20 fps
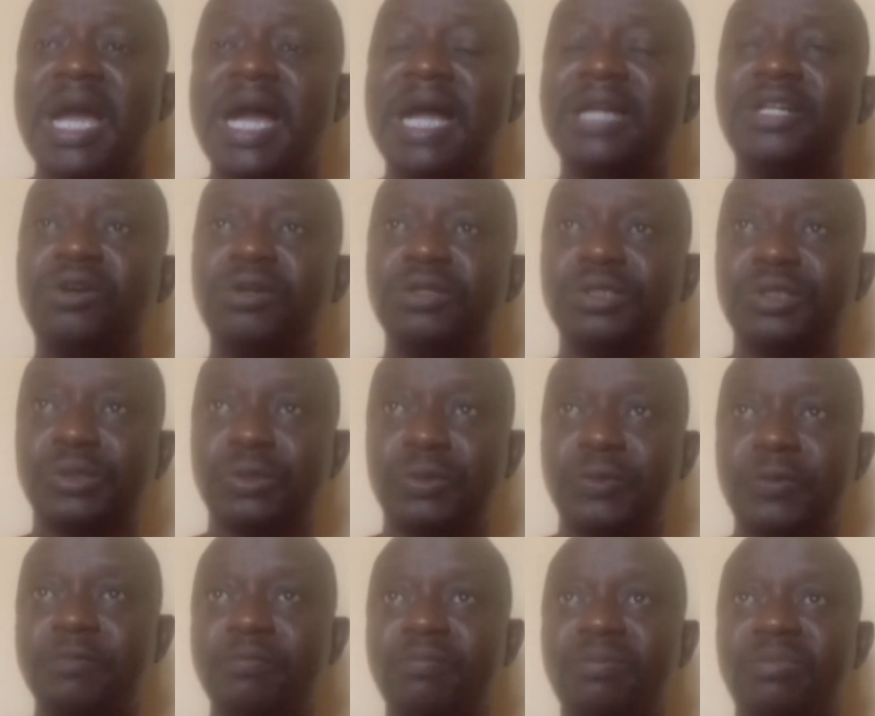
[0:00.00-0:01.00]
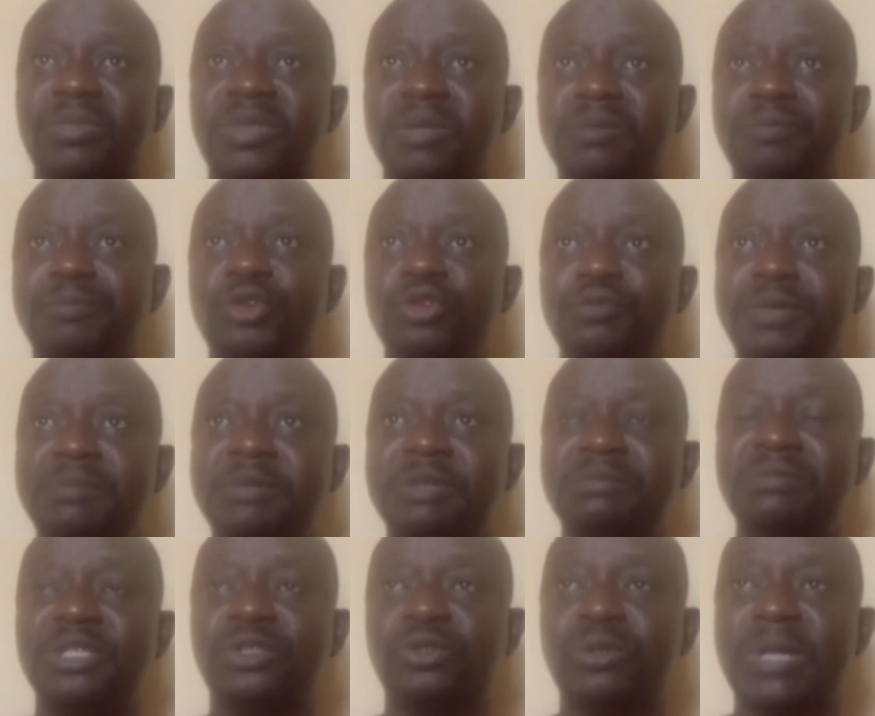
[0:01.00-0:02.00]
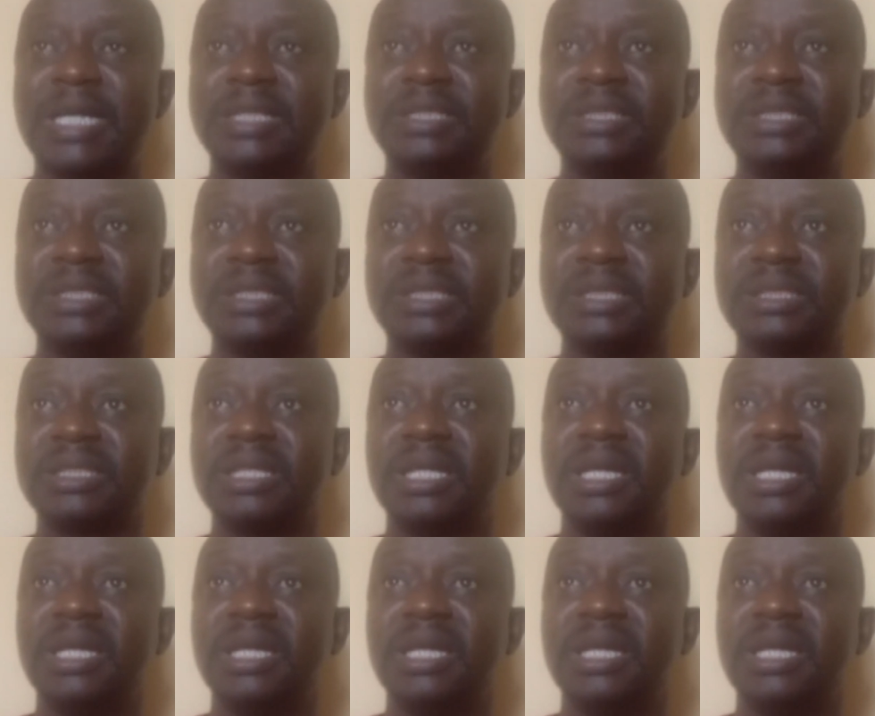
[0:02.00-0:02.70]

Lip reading: And also, you permit me to add this.